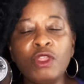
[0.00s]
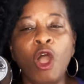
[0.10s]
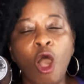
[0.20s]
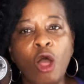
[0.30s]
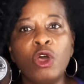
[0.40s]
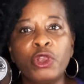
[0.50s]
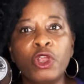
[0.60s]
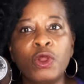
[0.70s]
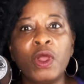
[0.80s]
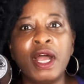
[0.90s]
all on
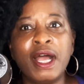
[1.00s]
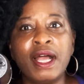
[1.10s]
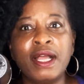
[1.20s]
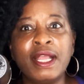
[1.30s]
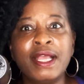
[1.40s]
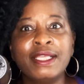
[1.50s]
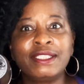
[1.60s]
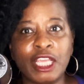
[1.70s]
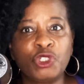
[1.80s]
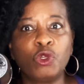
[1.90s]
her uh,
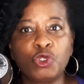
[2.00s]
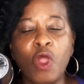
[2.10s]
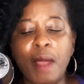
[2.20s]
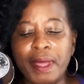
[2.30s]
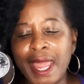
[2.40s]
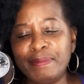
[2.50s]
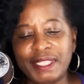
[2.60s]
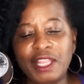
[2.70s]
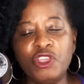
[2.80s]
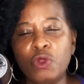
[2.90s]
sexual trauma. And I'm
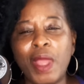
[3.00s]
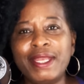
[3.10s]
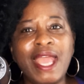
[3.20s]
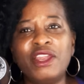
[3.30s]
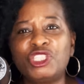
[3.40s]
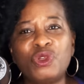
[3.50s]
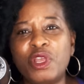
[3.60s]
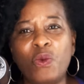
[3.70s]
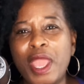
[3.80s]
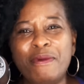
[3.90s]
telling you right now, it
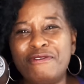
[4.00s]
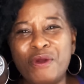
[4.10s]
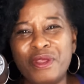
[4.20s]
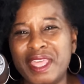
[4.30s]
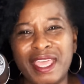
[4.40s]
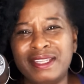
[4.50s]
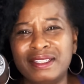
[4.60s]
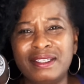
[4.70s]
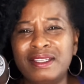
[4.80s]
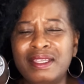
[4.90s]
started way before then.
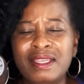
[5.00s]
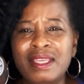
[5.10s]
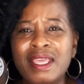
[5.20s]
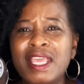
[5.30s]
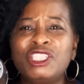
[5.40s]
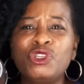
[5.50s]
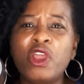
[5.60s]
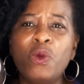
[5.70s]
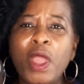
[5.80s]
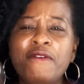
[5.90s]
It
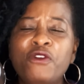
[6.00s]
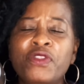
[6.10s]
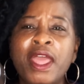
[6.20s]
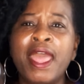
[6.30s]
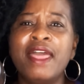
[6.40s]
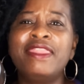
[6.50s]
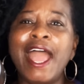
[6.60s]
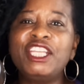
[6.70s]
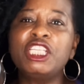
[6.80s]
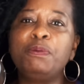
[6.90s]
started way before that.
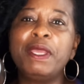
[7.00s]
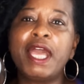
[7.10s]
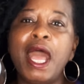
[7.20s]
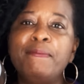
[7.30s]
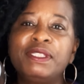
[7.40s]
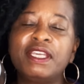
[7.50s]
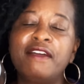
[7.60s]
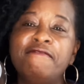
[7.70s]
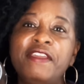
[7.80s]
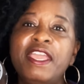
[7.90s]
That just becomes the
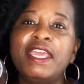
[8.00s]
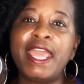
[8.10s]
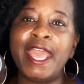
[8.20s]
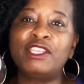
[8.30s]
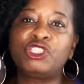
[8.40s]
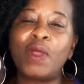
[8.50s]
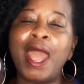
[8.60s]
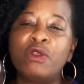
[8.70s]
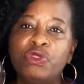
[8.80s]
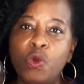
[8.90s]
convenient answer
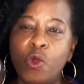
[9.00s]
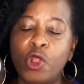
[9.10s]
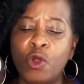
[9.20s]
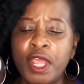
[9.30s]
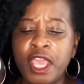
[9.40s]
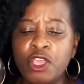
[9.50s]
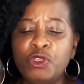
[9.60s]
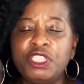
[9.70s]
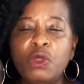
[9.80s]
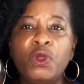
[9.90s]
out in the world. You
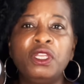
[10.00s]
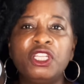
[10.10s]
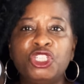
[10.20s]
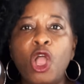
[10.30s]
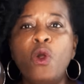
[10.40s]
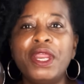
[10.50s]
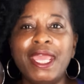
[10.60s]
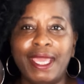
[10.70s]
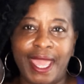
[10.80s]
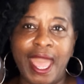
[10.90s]
see, when Jody
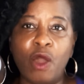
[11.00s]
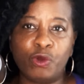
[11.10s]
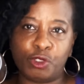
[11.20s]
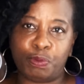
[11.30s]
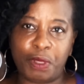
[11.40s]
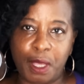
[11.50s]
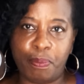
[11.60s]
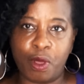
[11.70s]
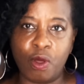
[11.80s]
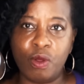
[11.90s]
encounters
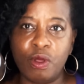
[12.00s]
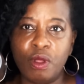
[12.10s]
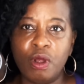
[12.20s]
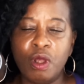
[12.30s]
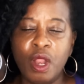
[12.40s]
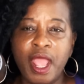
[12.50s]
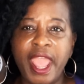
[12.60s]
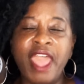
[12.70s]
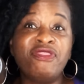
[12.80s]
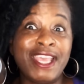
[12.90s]
people
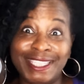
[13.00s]
and they